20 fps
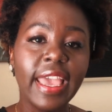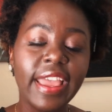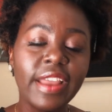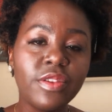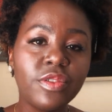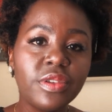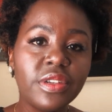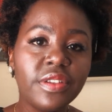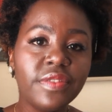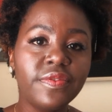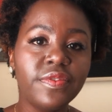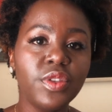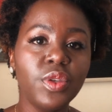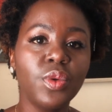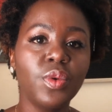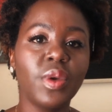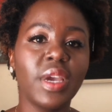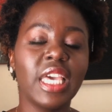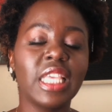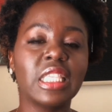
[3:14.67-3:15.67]
and
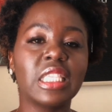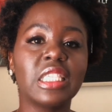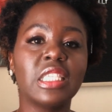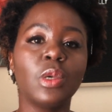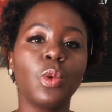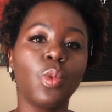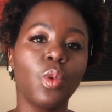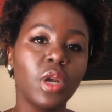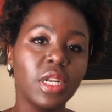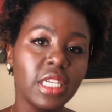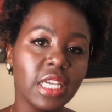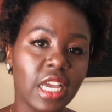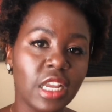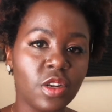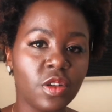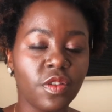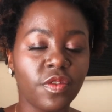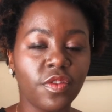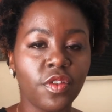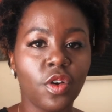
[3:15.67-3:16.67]
review and see what
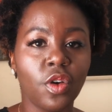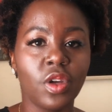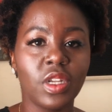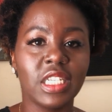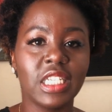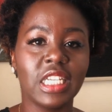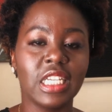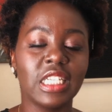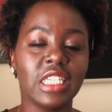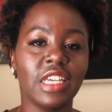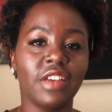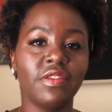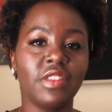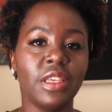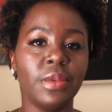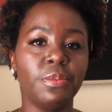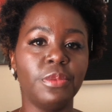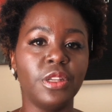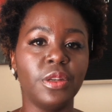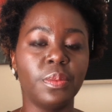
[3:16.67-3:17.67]
kind of content have
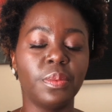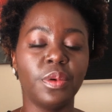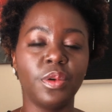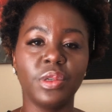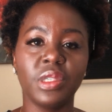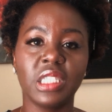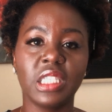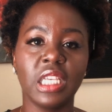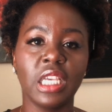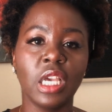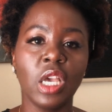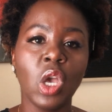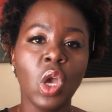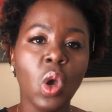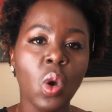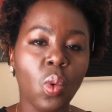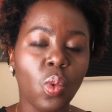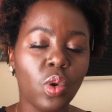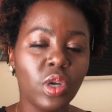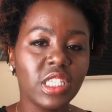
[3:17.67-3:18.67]
they been posting.
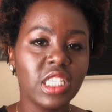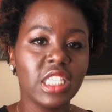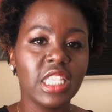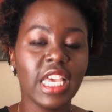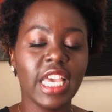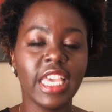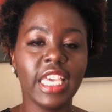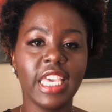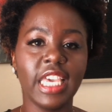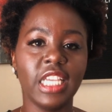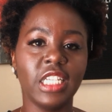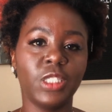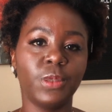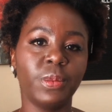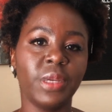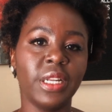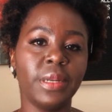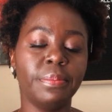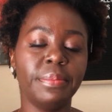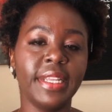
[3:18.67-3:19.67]
What's their
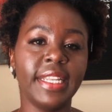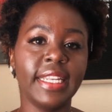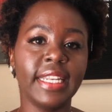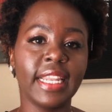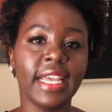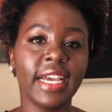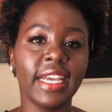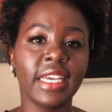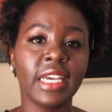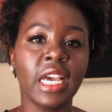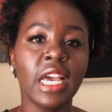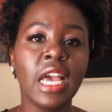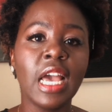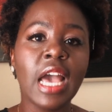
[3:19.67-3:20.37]
engagement been like?